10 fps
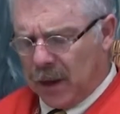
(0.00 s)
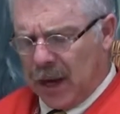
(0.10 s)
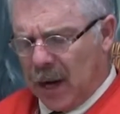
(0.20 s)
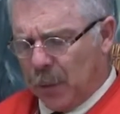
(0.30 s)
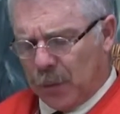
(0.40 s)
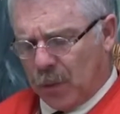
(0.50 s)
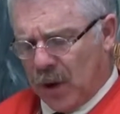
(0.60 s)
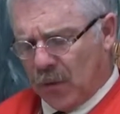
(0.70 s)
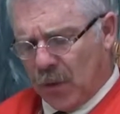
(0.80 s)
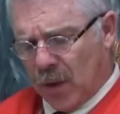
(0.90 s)
"Get up,
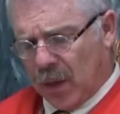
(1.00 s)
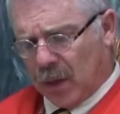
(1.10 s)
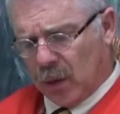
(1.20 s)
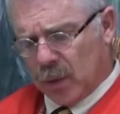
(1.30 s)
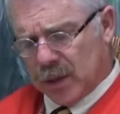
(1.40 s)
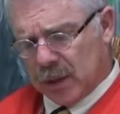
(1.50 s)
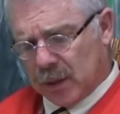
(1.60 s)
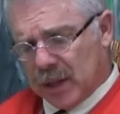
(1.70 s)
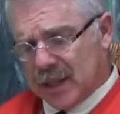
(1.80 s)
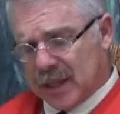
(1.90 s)
Grandfather," little
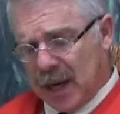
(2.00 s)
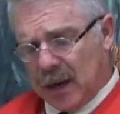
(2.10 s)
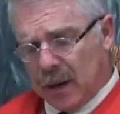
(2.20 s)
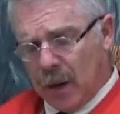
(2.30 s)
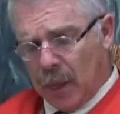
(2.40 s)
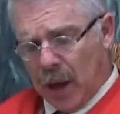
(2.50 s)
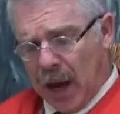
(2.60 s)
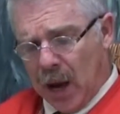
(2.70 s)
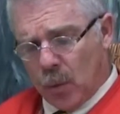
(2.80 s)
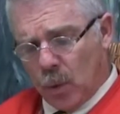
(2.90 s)
Willie said.
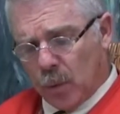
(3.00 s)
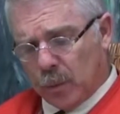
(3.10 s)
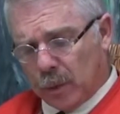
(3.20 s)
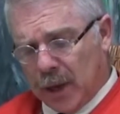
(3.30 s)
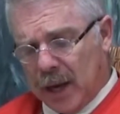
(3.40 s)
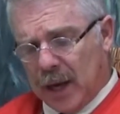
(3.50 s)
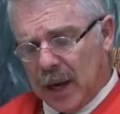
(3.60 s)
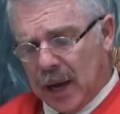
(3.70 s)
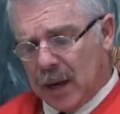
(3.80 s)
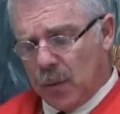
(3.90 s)
"I won't play
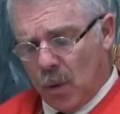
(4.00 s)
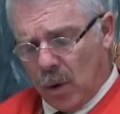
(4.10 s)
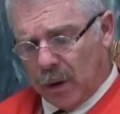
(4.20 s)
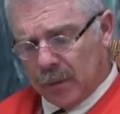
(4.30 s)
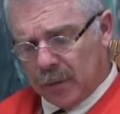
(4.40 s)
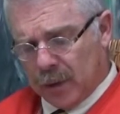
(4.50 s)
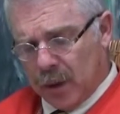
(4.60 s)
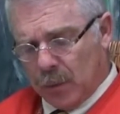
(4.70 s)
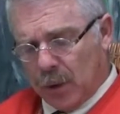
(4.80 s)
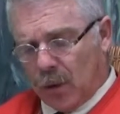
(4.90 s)
anymore."
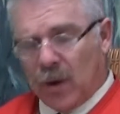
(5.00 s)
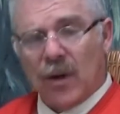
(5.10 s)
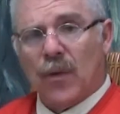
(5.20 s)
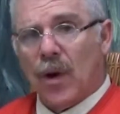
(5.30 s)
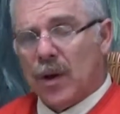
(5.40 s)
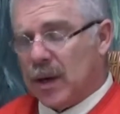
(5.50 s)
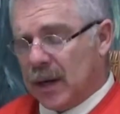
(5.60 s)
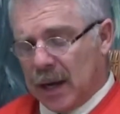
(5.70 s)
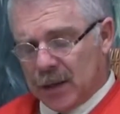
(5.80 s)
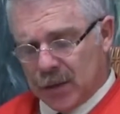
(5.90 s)
But Grandfather didn't
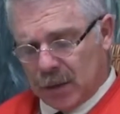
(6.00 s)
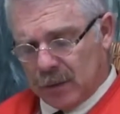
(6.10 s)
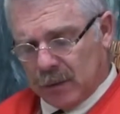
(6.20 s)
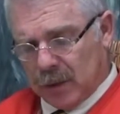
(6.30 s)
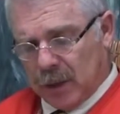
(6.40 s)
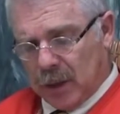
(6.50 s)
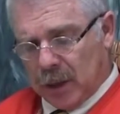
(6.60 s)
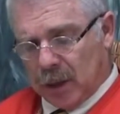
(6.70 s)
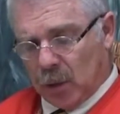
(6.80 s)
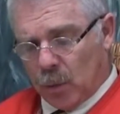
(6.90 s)
answer.
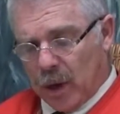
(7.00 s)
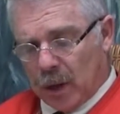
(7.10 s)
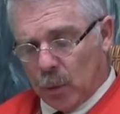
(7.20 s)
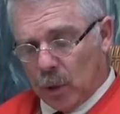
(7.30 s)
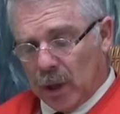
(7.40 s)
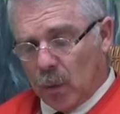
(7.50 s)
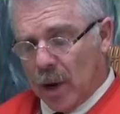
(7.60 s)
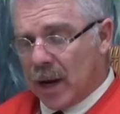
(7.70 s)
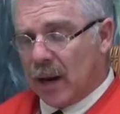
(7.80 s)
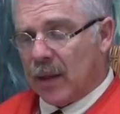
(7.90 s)
Little Willie
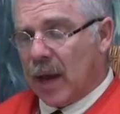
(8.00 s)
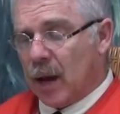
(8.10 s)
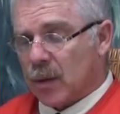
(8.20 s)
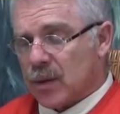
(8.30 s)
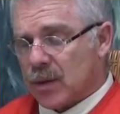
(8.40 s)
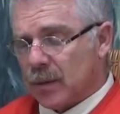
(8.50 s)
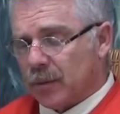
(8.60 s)
ran out of the house.